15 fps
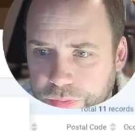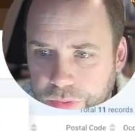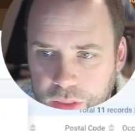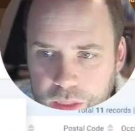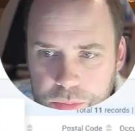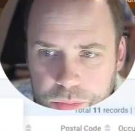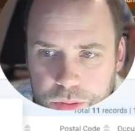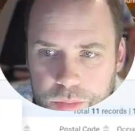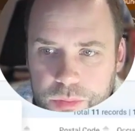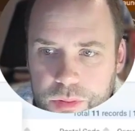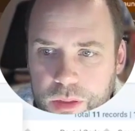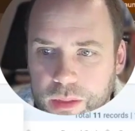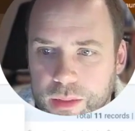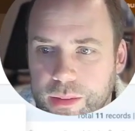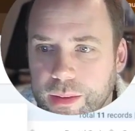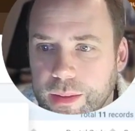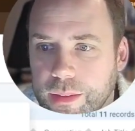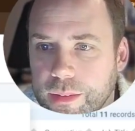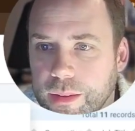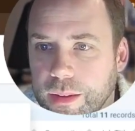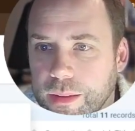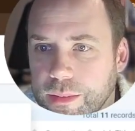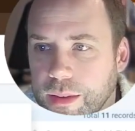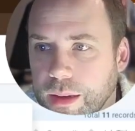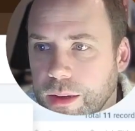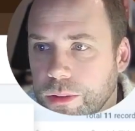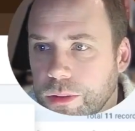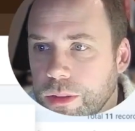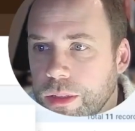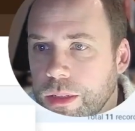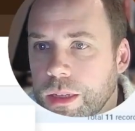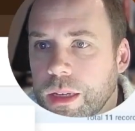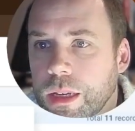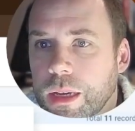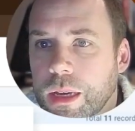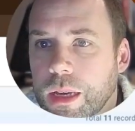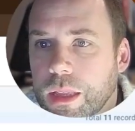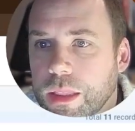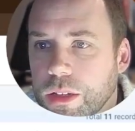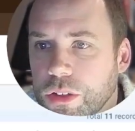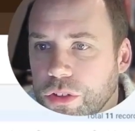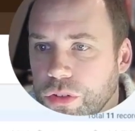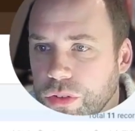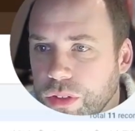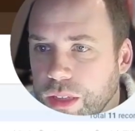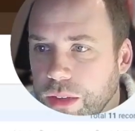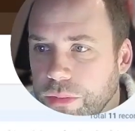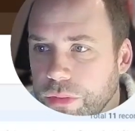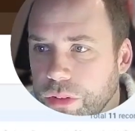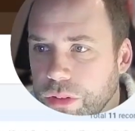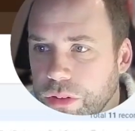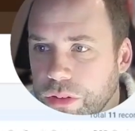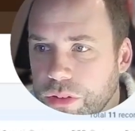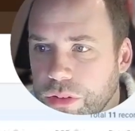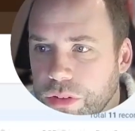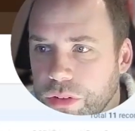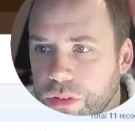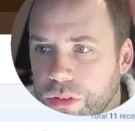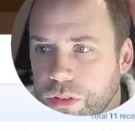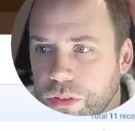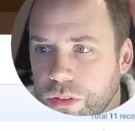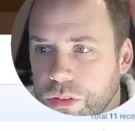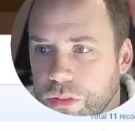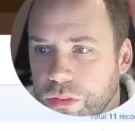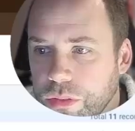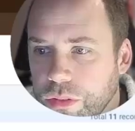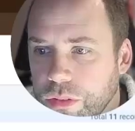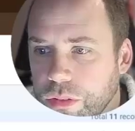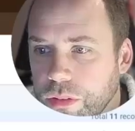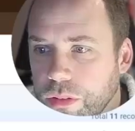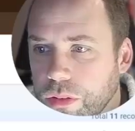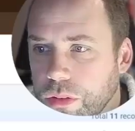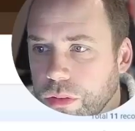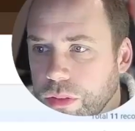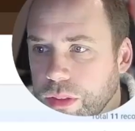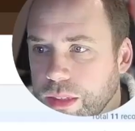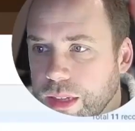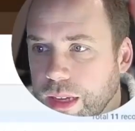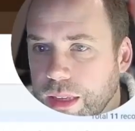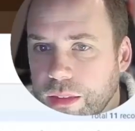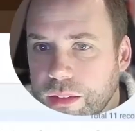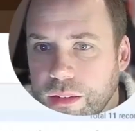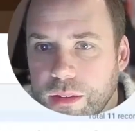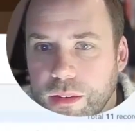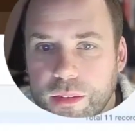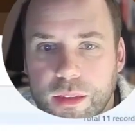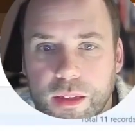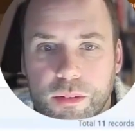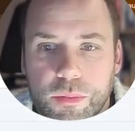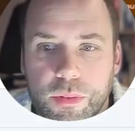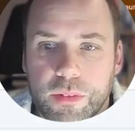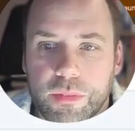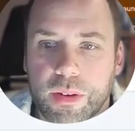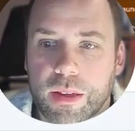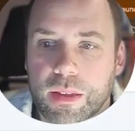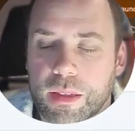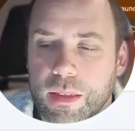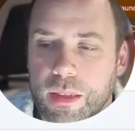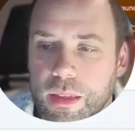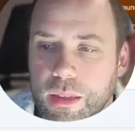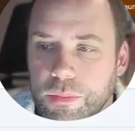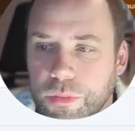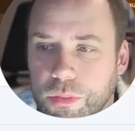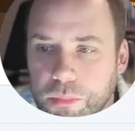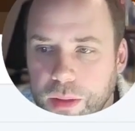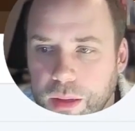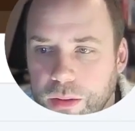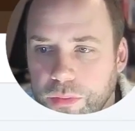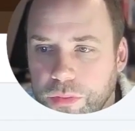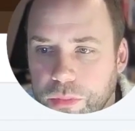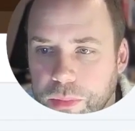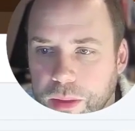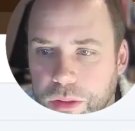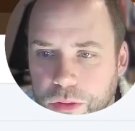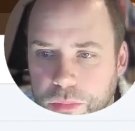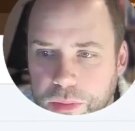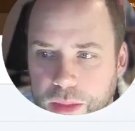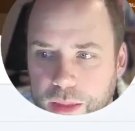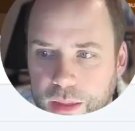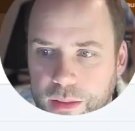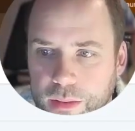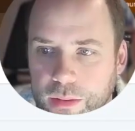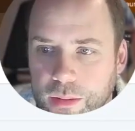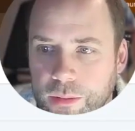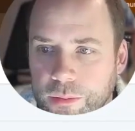this purpose, going to take tags out. That should give us all the data that we've added in from that dummy data.